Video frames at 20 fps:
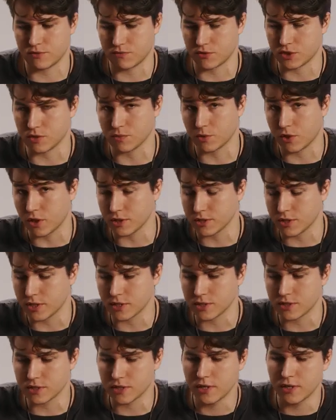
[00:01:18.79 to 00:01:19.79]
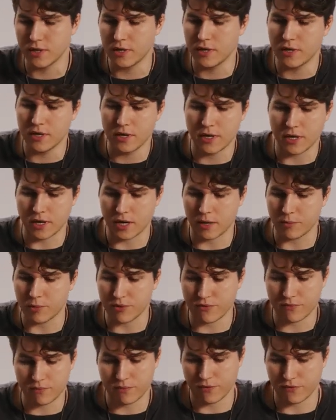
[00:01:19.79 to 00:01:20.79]
just for some context.
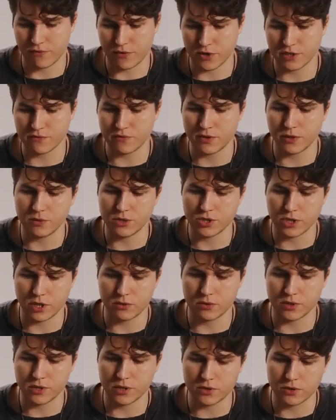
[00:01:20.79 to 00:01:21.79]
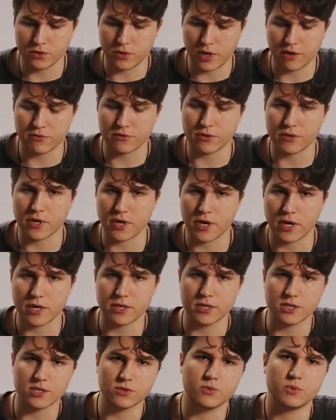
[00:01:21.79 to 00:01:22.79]
But the first thing we generally do after
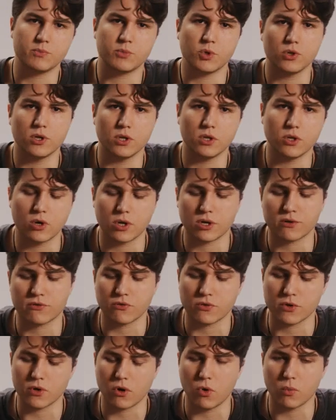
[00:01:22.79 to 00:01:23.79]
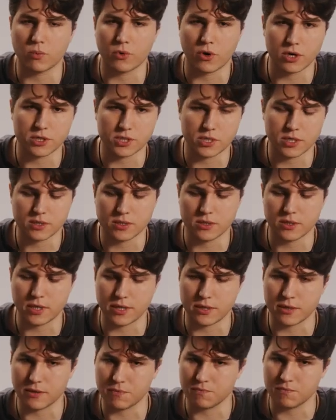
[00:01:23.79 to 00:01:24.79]
that is we build a look for the whole project,
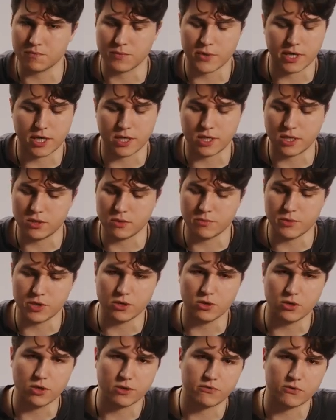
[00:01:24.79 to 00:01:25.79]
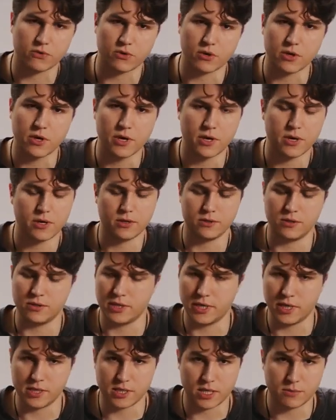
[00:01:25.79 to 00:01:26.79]
and that can either be a look for
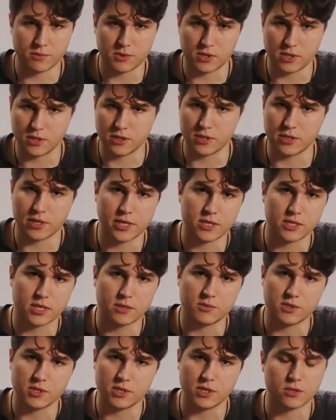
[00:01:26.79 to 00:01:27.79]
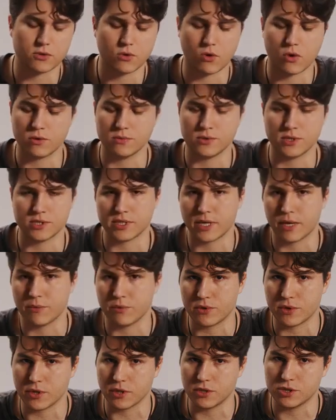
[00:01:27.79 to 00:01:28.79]
the daytime scene, the nighttime scene, or just
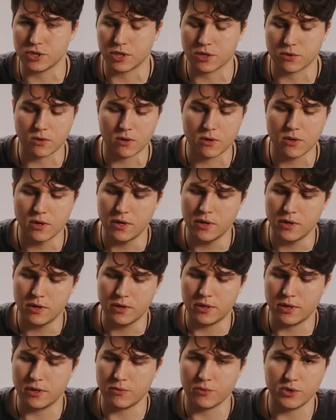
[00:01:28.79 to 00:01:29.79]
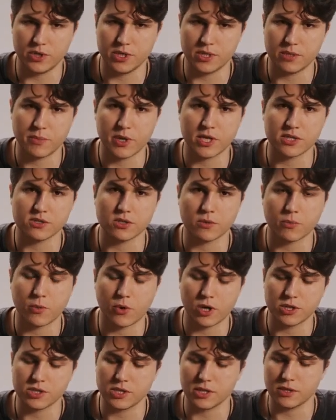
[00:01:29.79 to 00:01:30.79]
everything in general. It really depends on the
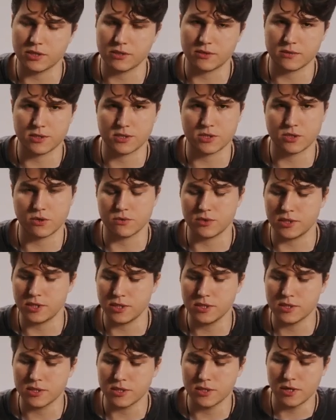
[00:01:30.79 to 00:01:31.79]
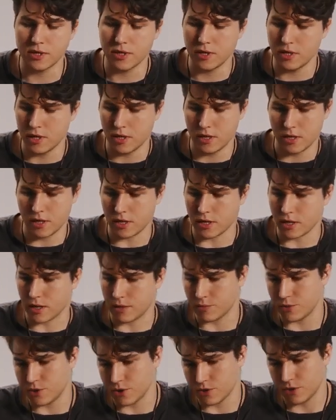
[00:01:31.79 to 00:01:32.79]
project and its own needs.
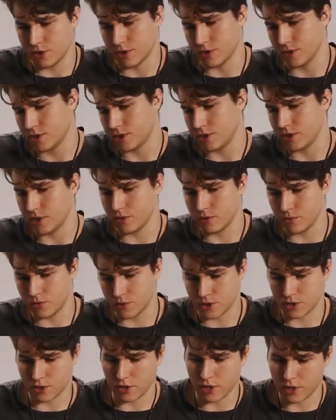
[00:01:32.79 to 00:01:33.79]
Here you can see we